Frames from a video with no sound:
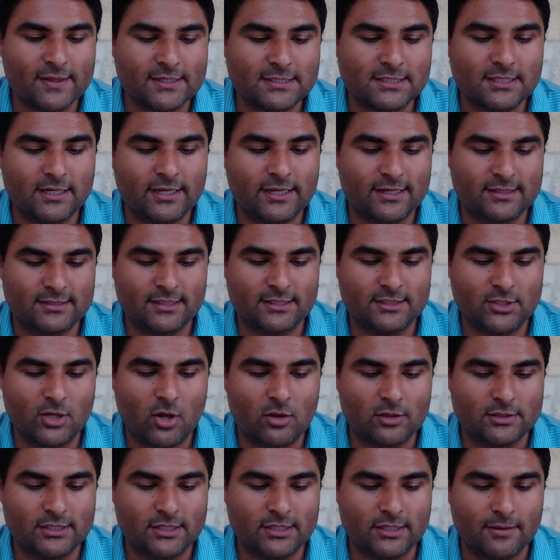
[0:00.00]
the city is
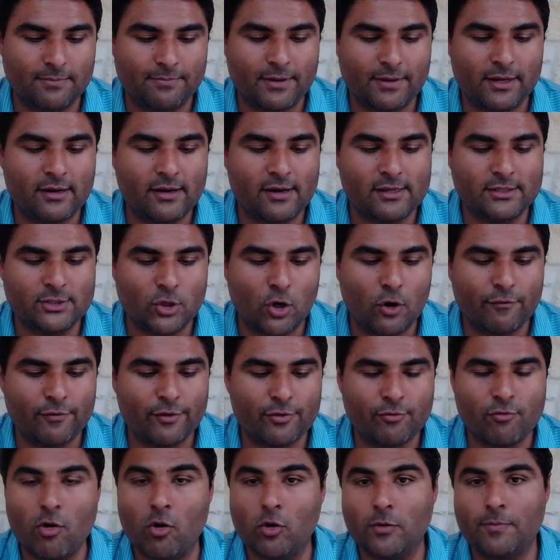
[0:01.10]
exalted, but it is
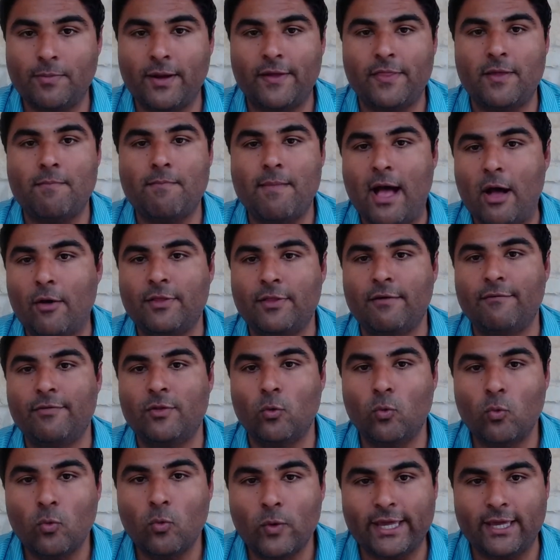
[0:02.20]
overthrown by the mouth
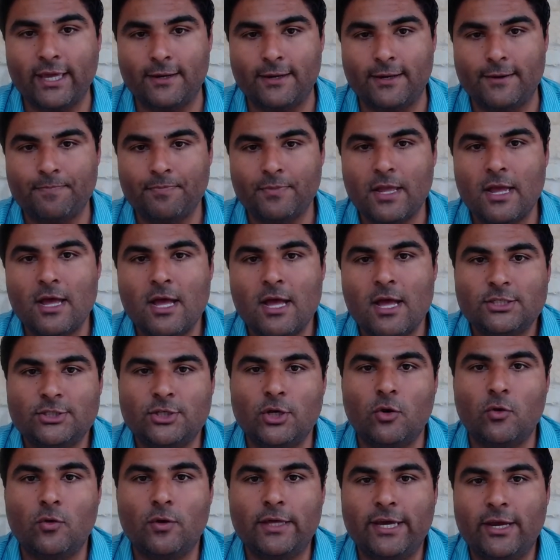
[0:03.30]
of the wicked.
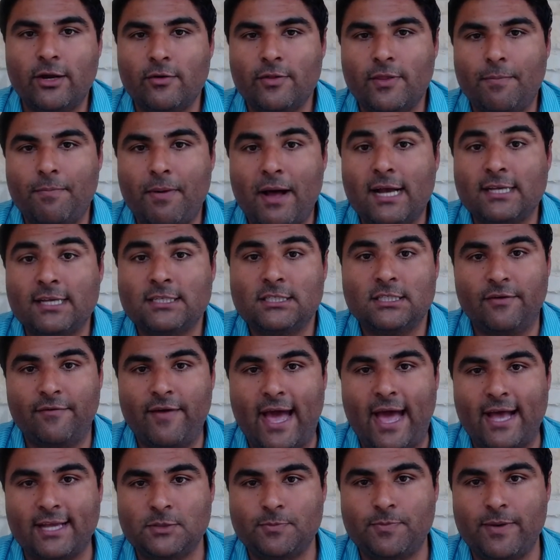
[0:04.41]
So here, the positive
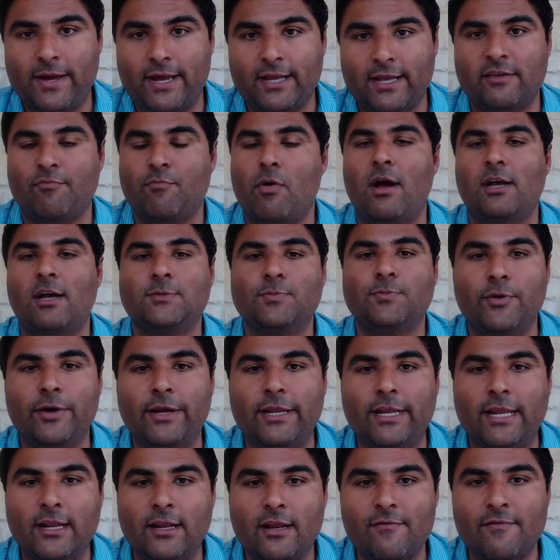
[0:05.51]
aspect of
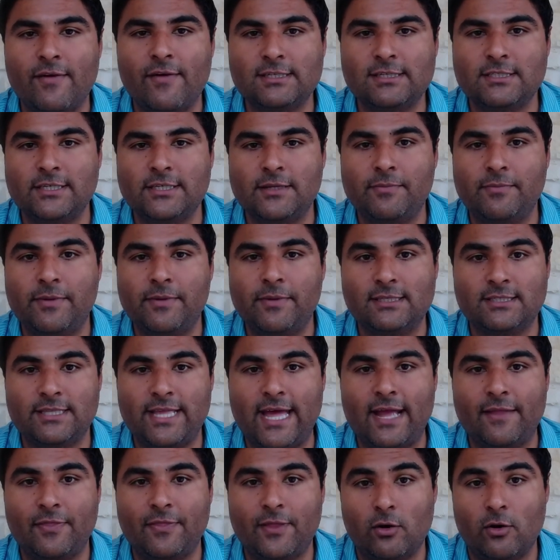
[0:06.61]
prospering and investing means
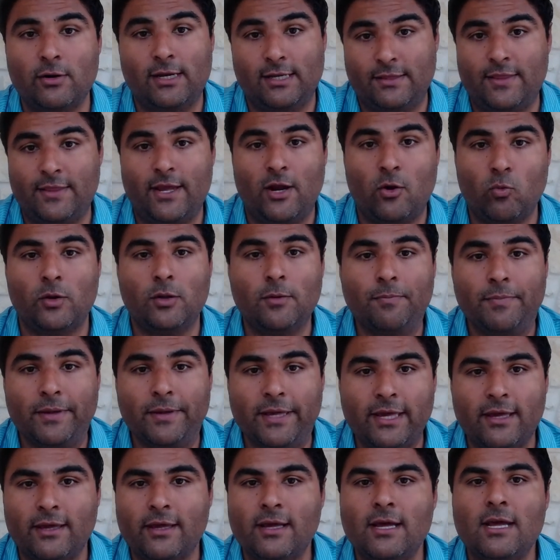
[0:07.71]
that there will
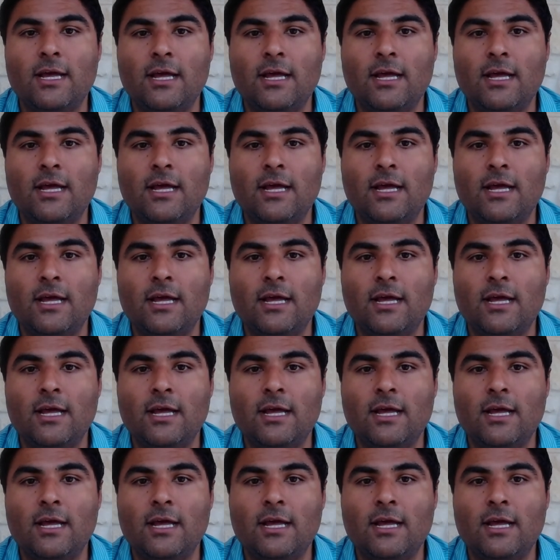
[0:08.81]
be